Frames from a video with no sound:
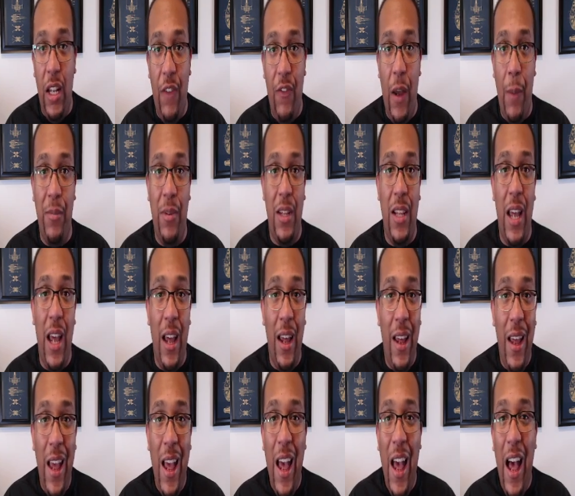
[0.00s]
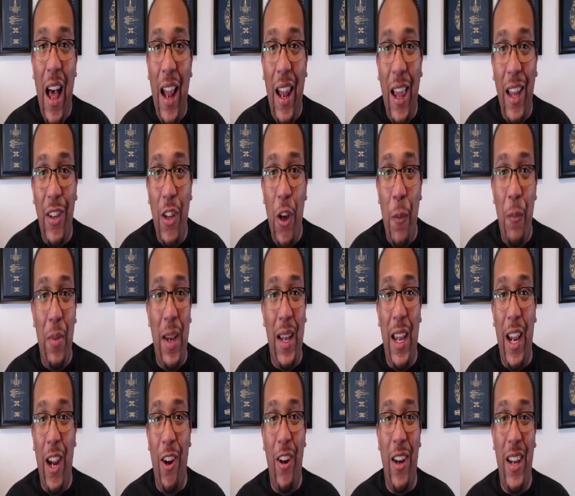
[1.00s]
up to that. Like, don't pick
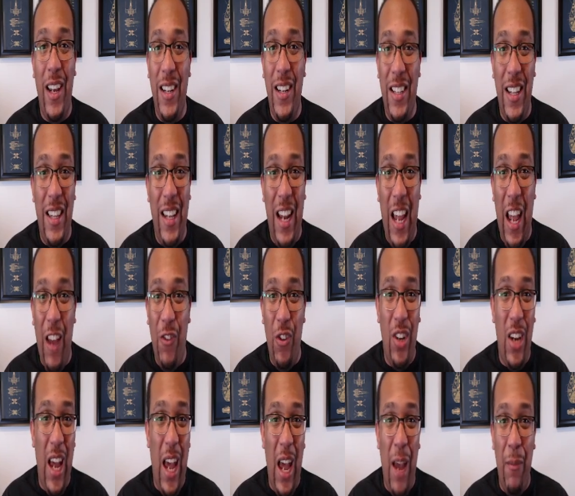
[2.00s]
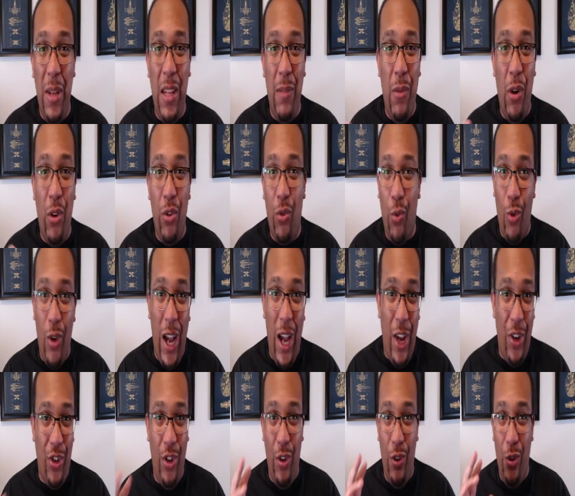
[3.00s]
arrogant and then have your guy be the most
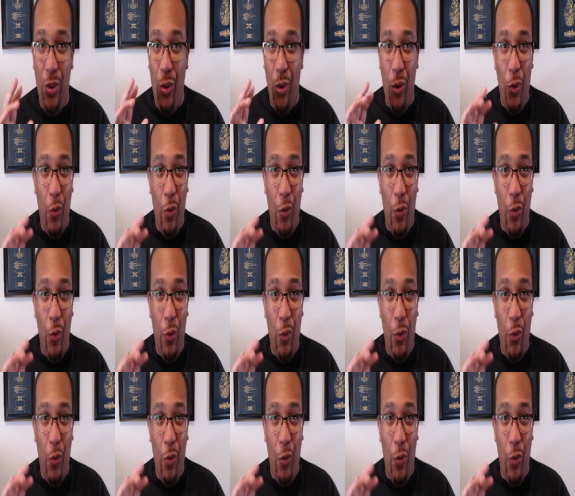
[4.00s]
rational,